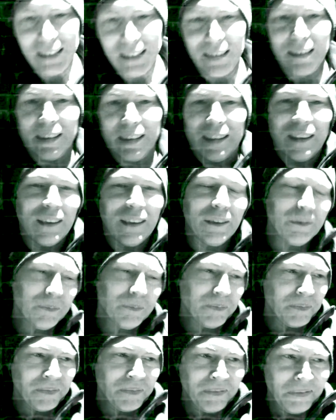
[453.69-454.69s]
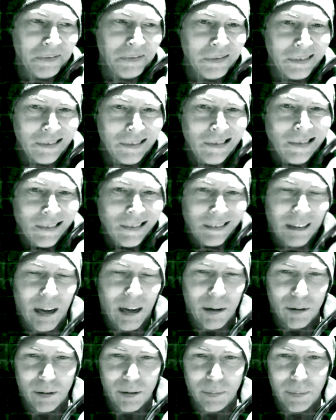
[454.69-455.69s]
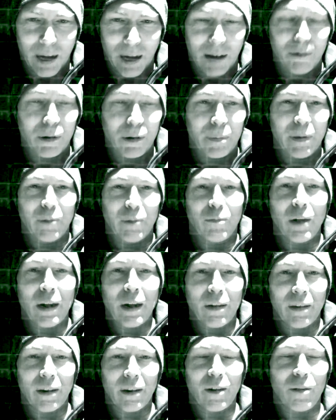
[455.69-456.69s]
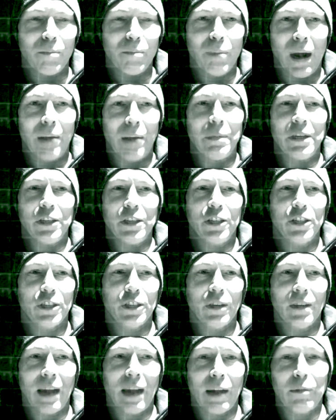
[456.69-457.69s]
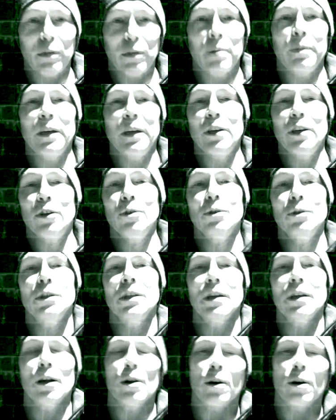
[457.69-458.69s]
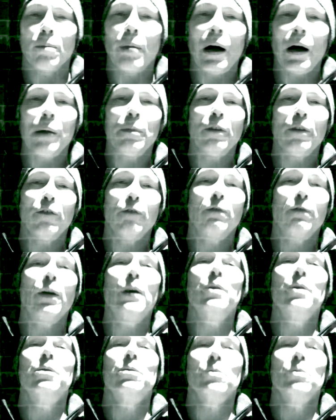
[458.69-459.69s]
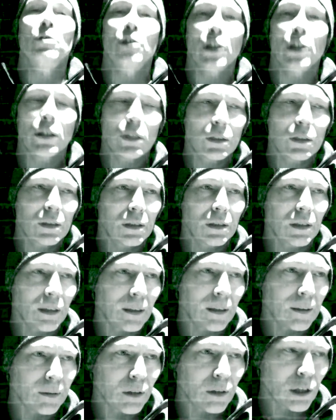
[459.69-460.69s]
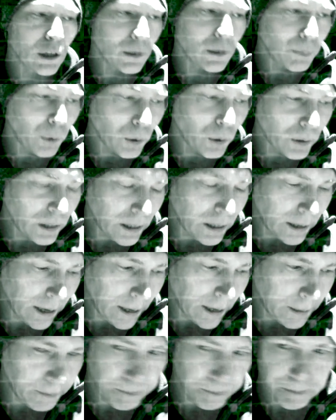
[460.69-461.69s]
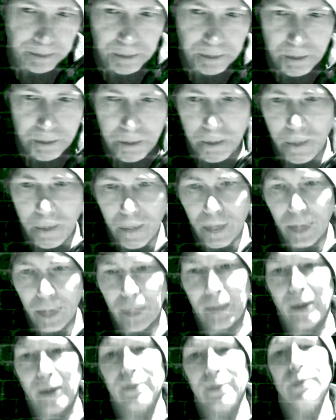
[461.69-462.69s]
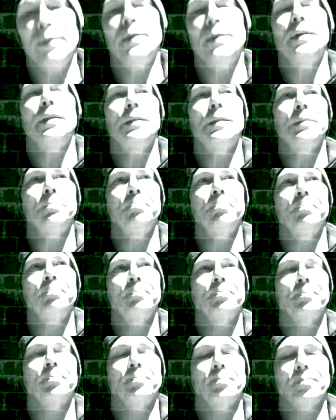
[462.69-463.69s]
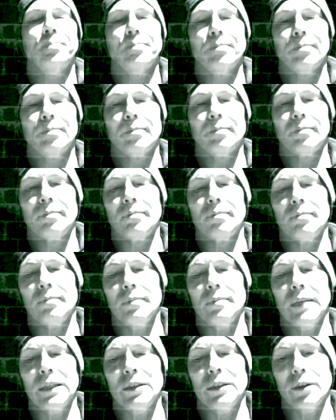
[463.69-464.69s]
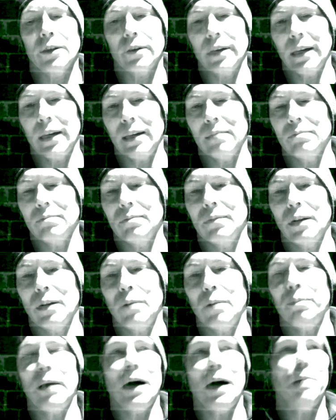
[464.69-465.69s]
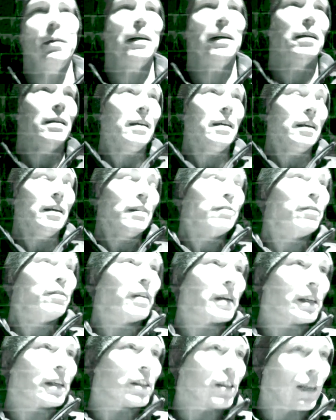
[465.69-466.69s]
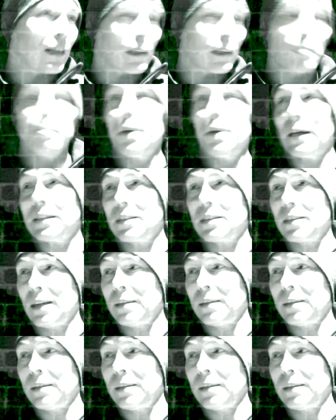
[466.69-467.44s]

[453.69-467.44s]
I would have been wearing an Obama shirt. I would have been using an Obama phone just to support the guy. So yeah, Obama fucking sucks. But